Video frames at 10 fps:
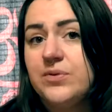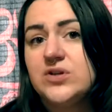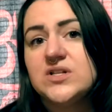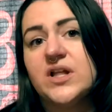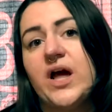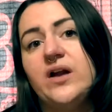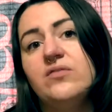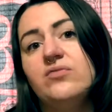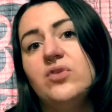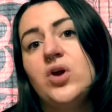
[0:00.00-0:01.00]
there's a lot
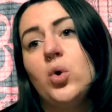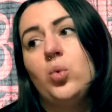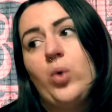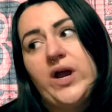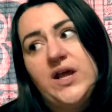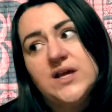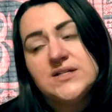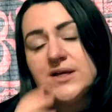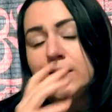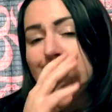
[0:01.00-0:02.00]
of waiting
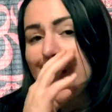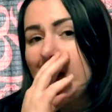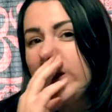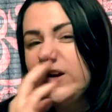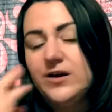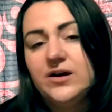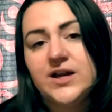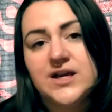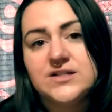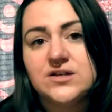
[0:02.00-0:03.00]
until the other
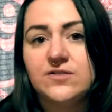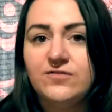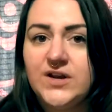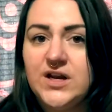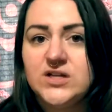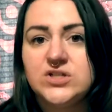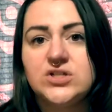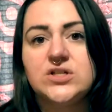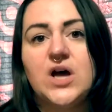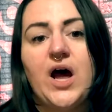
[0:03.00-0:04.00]
kids are
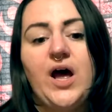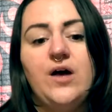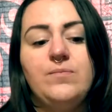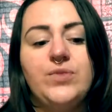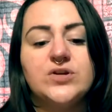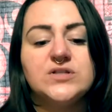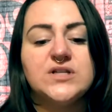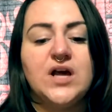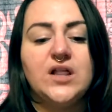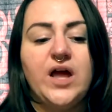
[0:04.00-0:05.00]
finished, there's
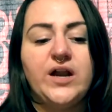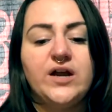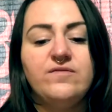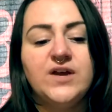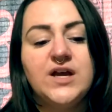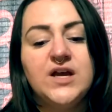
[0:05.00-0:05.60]
a lot of